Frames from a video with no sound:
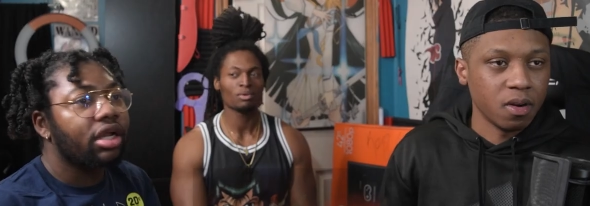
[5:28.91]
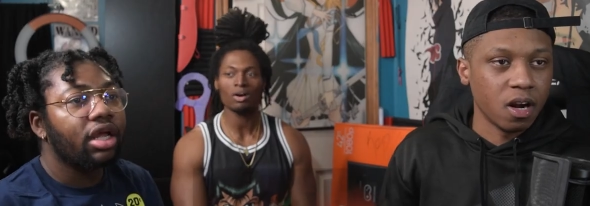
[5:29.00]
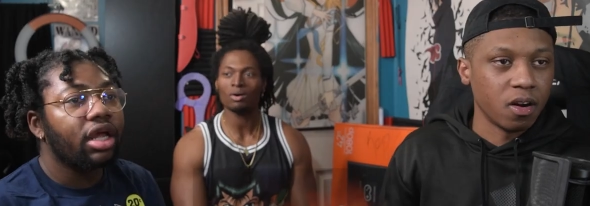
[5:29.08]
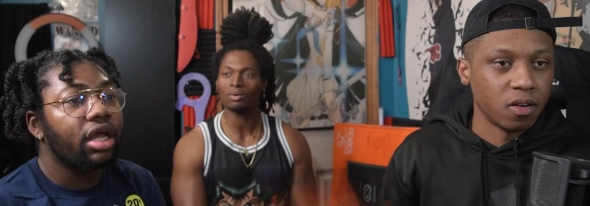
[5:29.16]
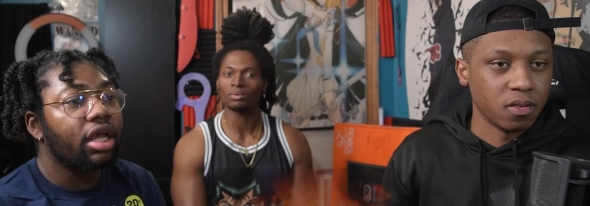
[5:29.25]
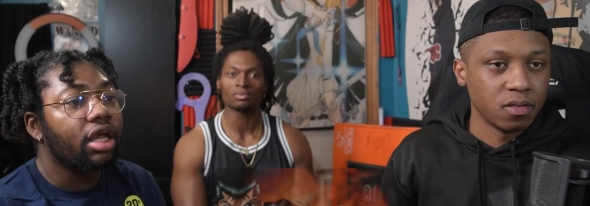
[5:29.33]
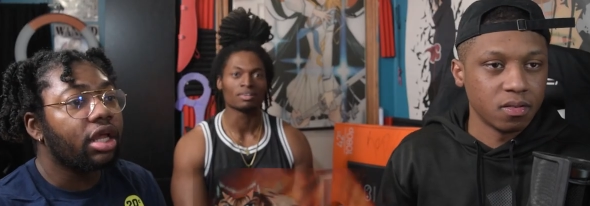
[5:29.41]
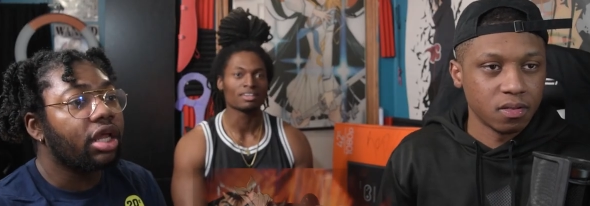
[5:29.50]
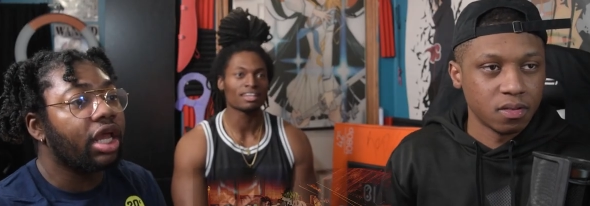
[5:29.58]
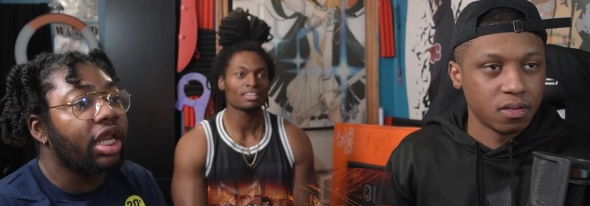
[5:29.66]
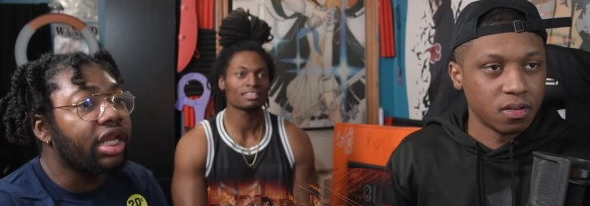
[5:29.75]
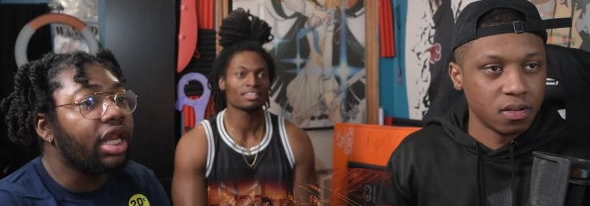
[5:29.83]
Speaker 1: Bro.
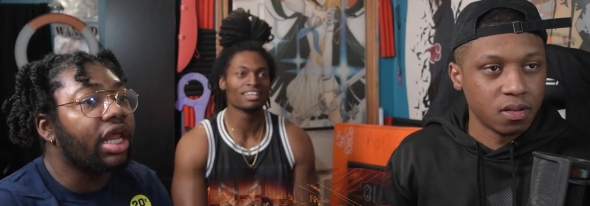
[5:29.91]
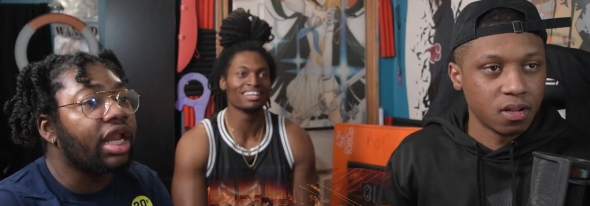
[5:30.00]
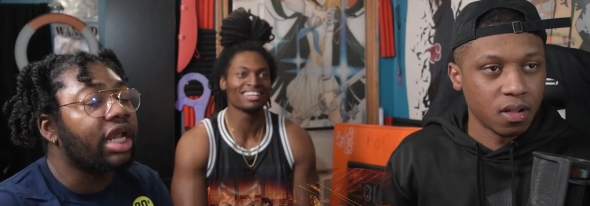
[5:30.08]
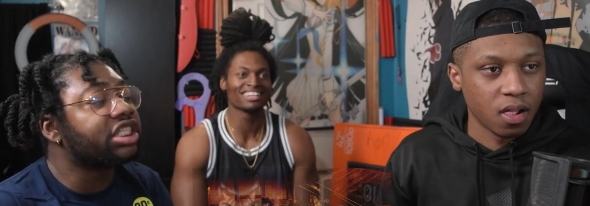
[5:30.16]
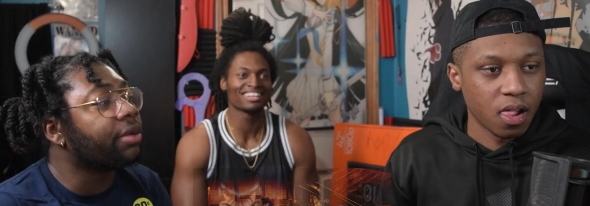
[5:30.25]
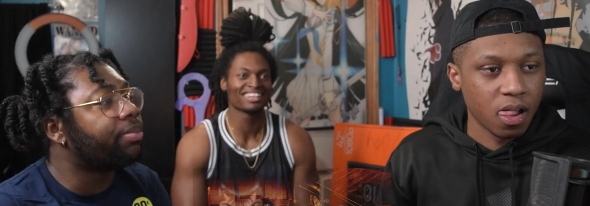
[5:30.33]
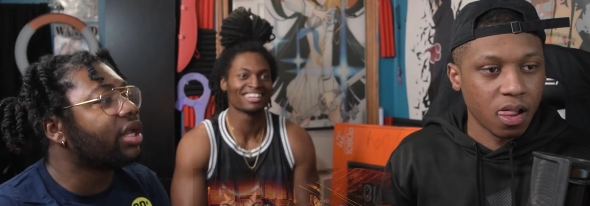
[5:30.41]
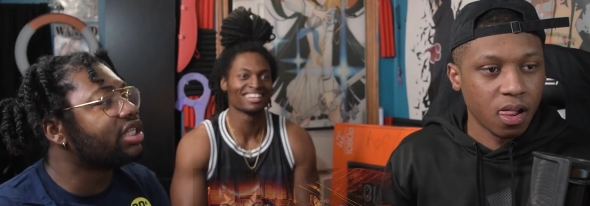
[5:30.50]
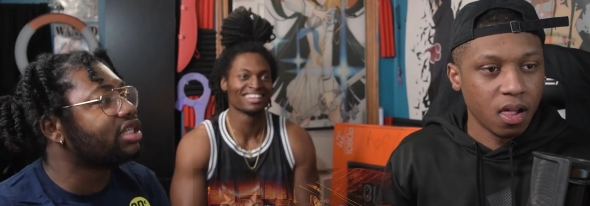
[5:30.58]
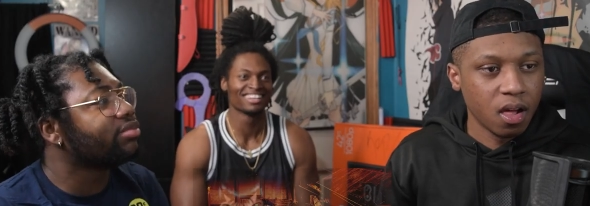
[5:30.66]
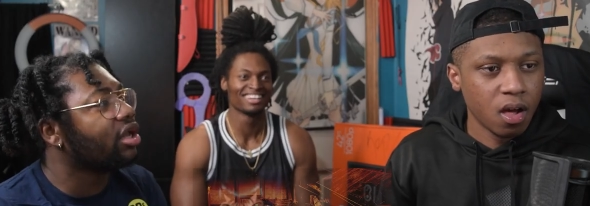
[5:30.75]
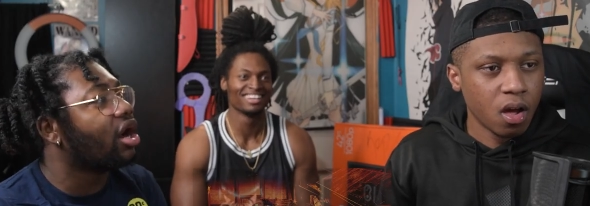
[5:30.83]
And that shit
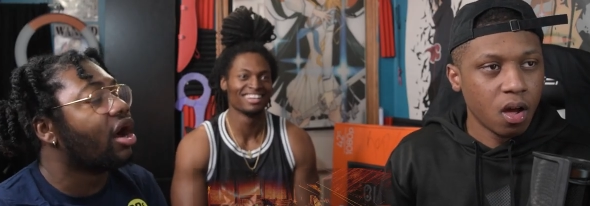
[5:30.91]
pisses me